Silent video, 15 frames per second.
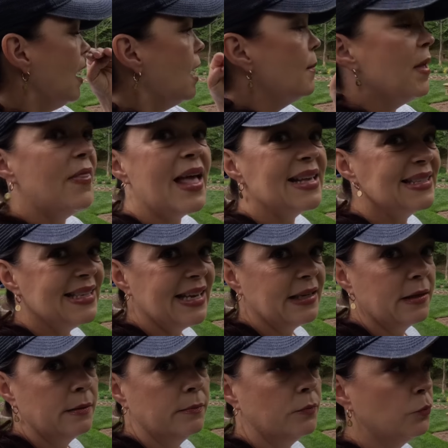Um, and that's
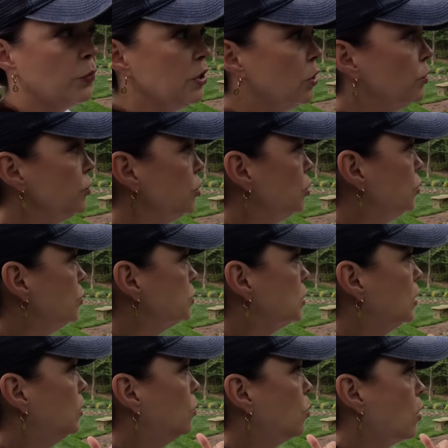it. We don't use
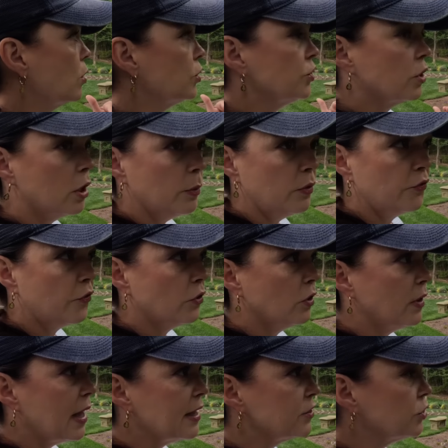water soluble
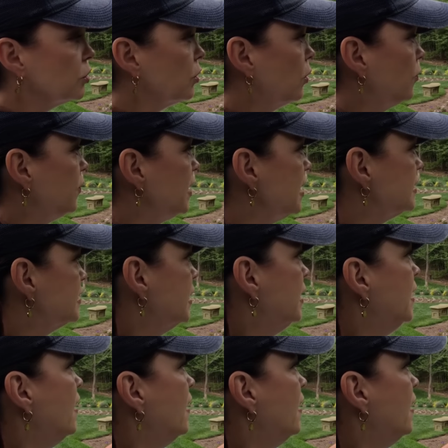fertilizer on these.